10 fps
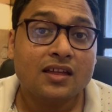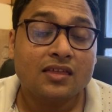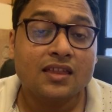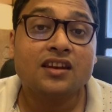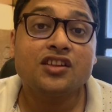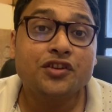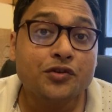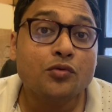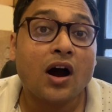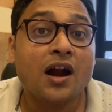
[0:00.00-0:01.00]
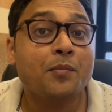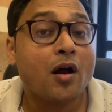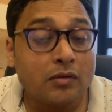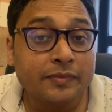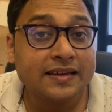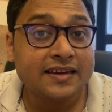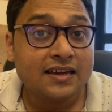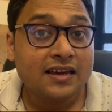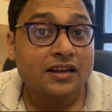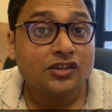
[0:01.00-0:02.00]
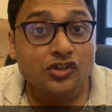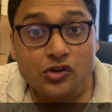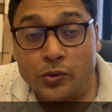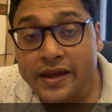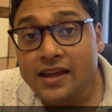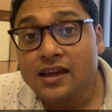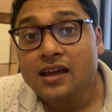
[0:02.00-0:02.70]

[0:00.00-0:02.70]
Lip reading: then you are probably doing